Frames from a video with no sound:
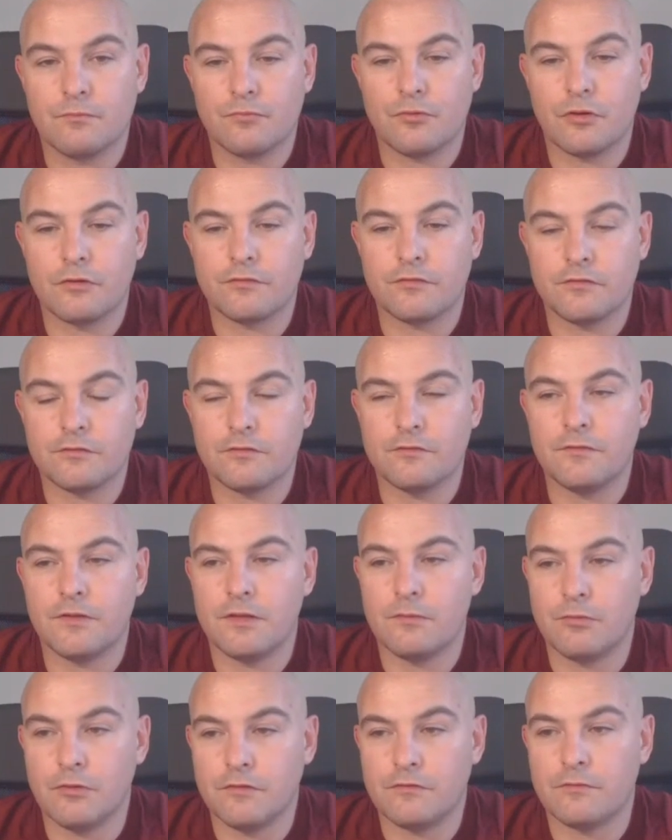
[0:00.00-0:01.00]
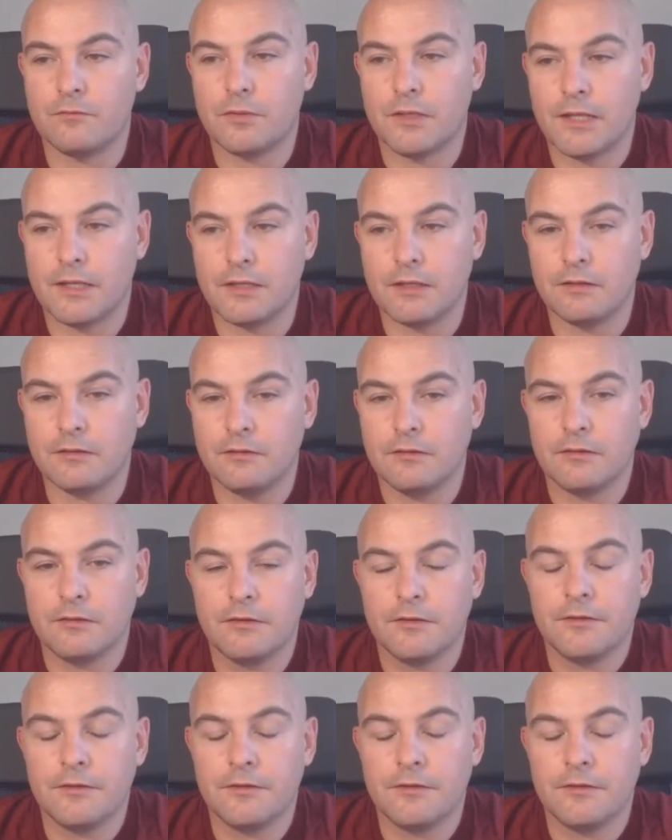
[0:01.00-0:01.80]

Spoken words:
process of debrief and planning,